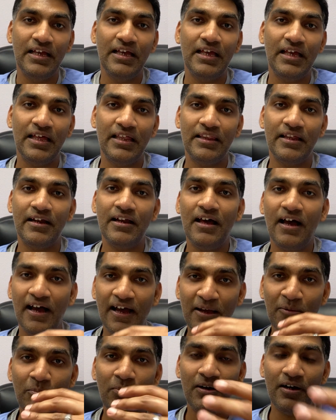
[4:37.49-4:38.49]
And that
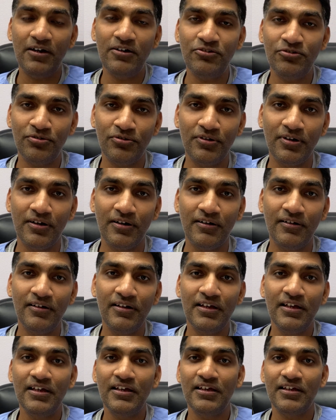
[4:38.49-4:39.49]
high blood sugar
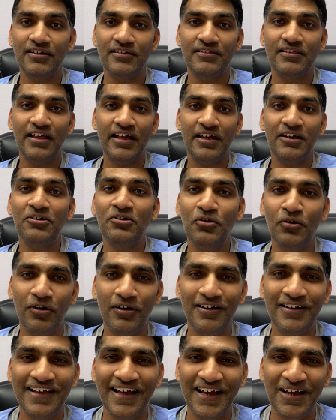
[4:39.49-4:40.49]
is then
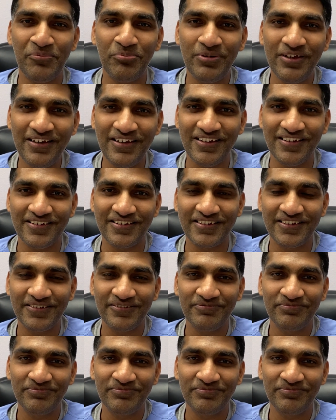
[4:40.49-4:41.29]
called diabetes.